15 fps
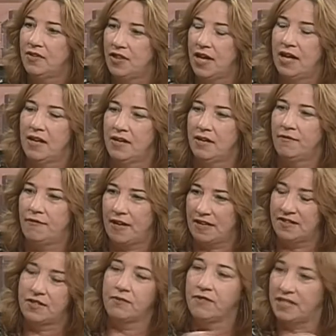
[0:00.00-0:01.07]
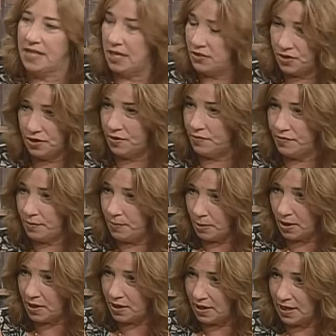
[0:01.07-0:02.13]
then affects the retention of the
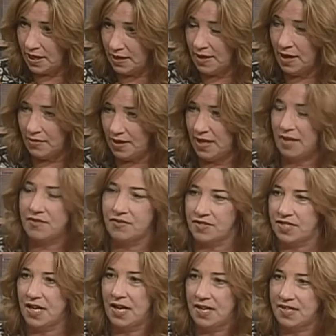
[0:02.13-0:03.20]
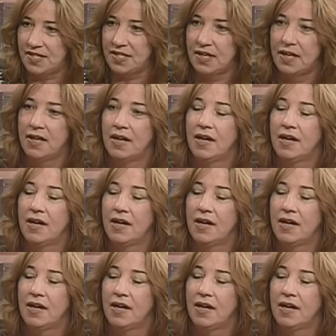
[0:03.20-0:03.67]
book and how the exercise